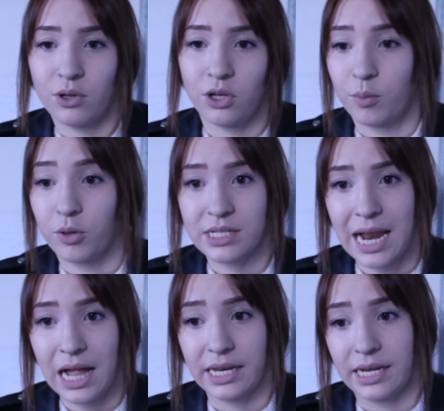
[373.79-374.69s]
your
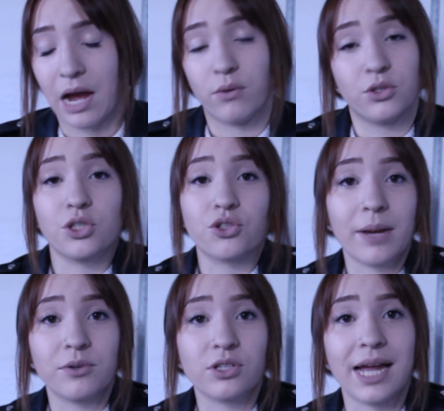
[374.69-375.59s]
personality? How would you
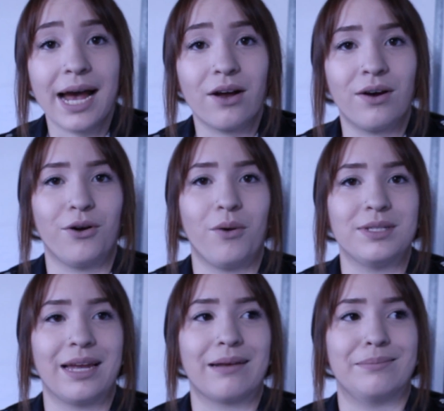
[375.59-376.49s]
describe your style? And you're
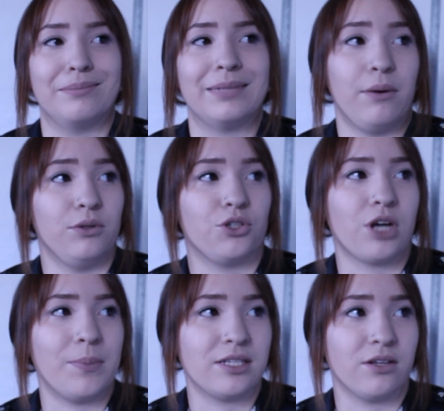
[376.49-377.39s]
always like, I would
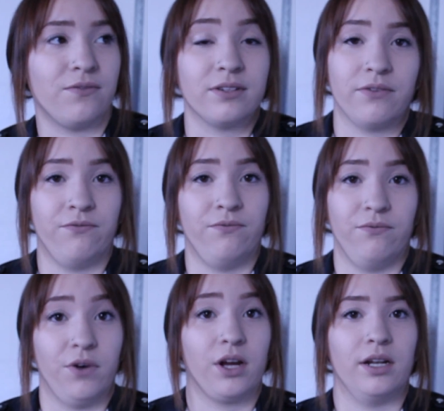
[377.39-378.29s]
describe myself as
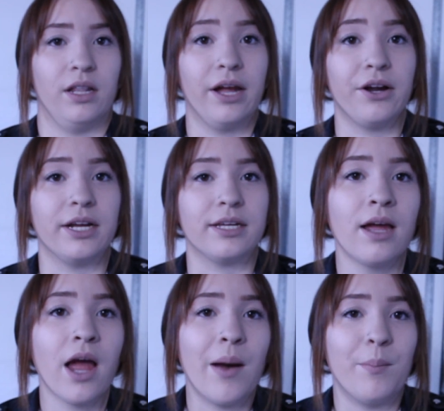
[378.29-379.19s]
fucking hilarious.
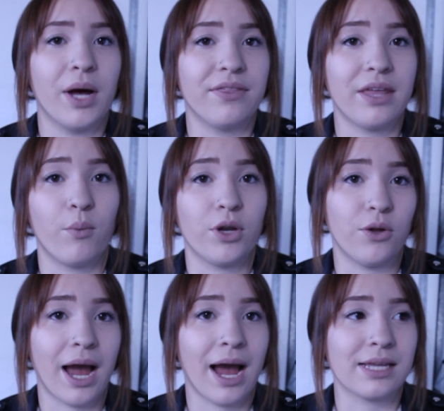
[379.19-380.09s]
But then when you
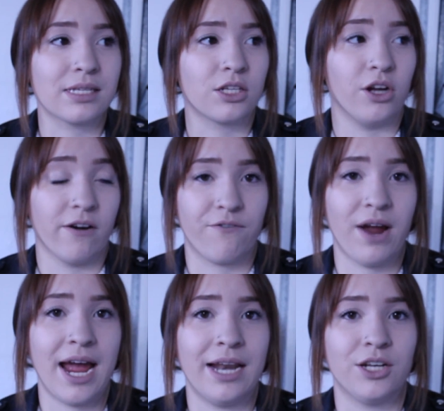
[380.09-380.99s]
ask your
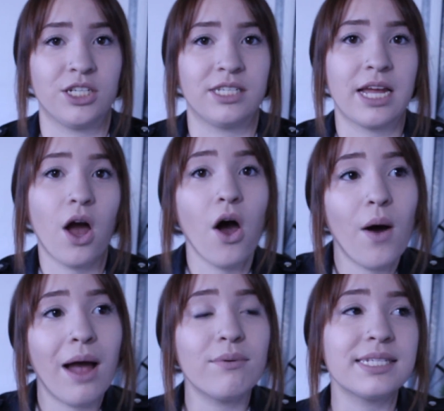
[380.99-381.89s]
friend, she's like,
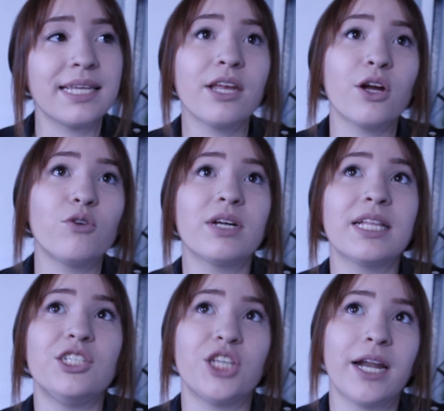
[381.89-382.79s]
oh, I would say you're
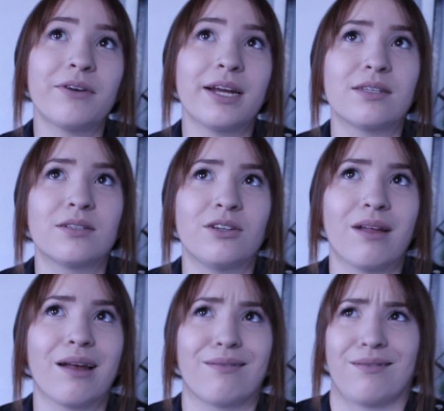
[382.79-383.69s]
really generous. And you're
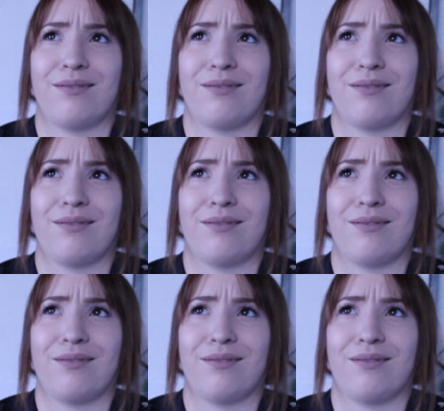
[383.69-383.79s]
like,